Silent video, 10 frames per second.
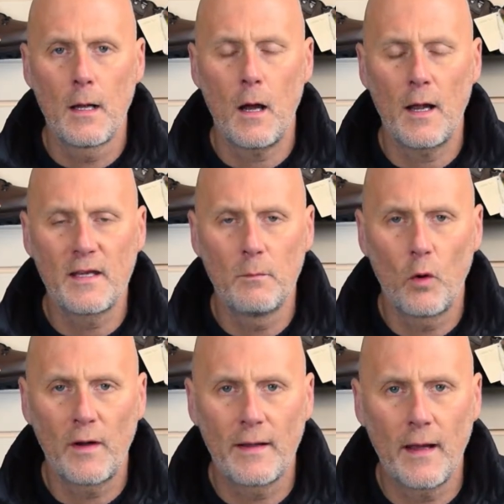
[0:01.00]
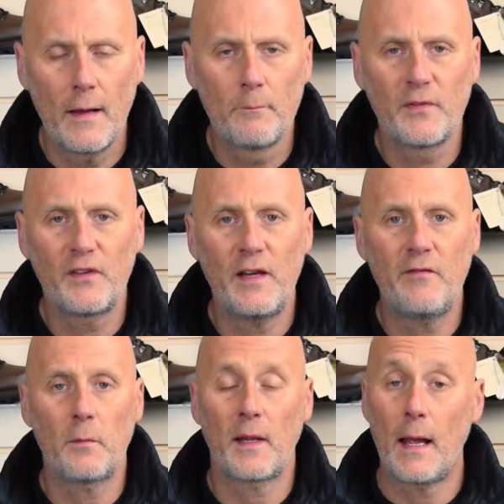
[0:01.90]
Hi, good morning. Steve
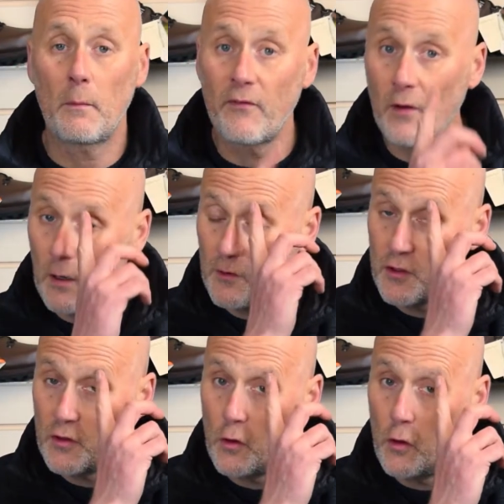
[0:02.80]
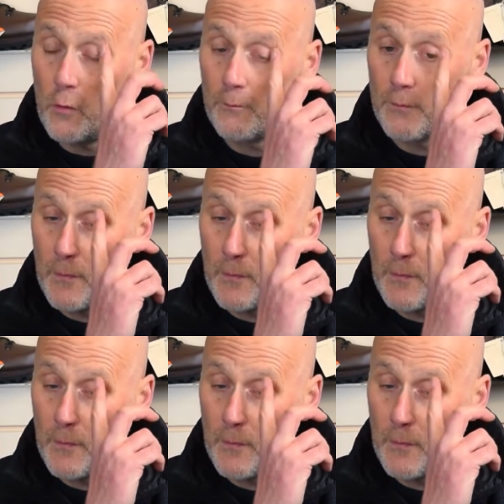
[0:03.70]
from the Camouflage store.